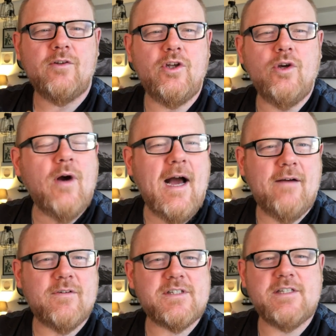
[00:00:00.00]
do you
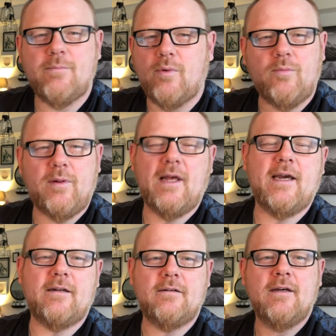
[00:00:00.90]
have a simple
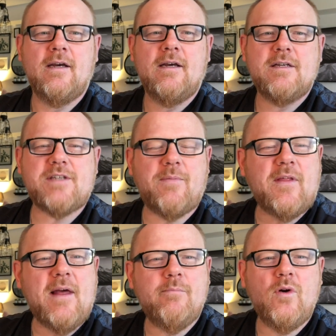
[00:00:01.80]
plan? Something
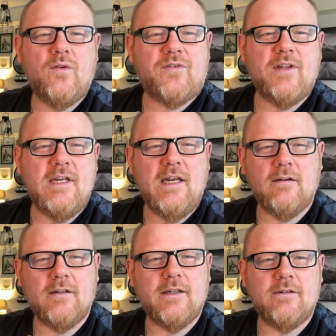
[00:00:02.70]
that moves the
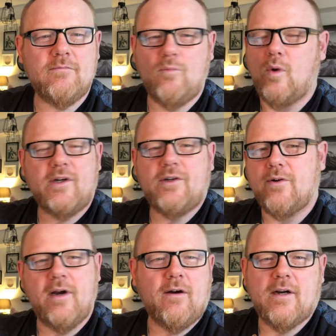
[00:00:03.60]
needle in one
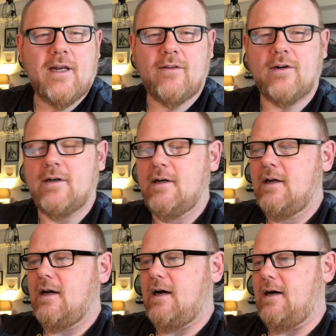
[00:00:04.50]
degree or another,
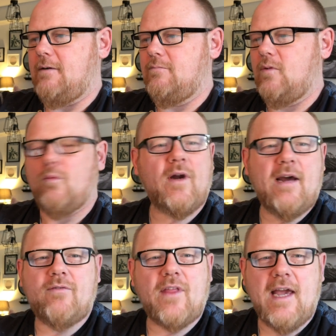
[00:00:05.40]

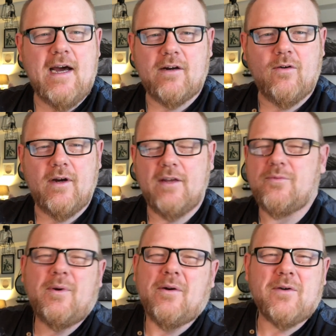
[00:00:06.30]
whatever the category is.
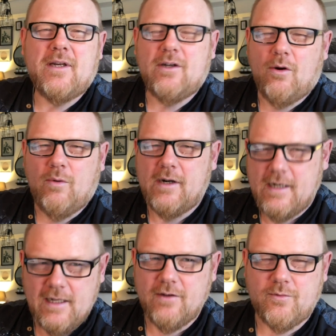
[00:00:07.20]
We already know what
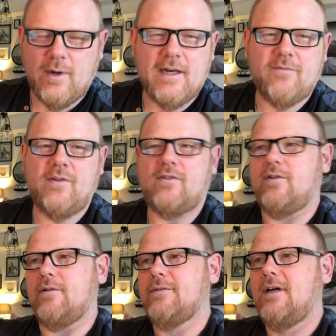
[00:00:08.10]
it is, right? If it's
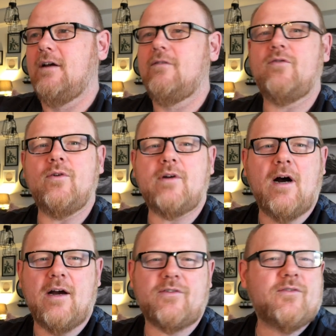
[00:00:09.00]
your food
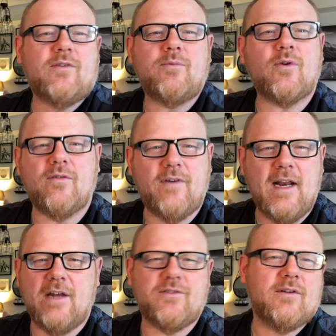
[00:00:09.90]
costs or some sort of
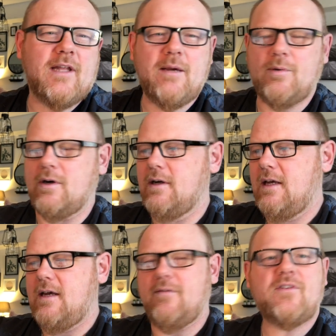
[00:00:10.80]
financial labor,
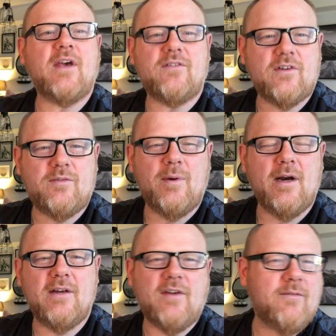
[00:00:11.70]
if it's guest
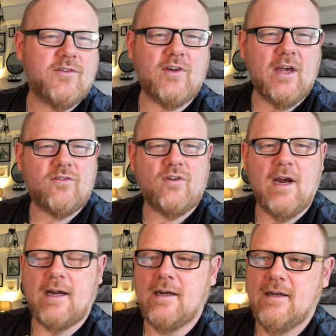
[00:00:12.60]
experience, average guest
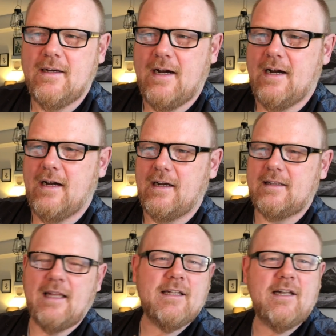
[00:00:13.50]
check,
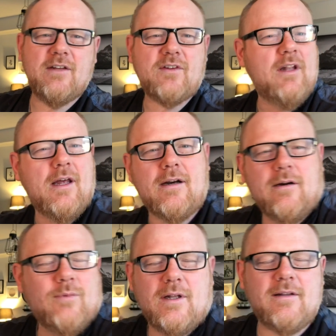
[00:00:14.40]
cleanliness, clutter,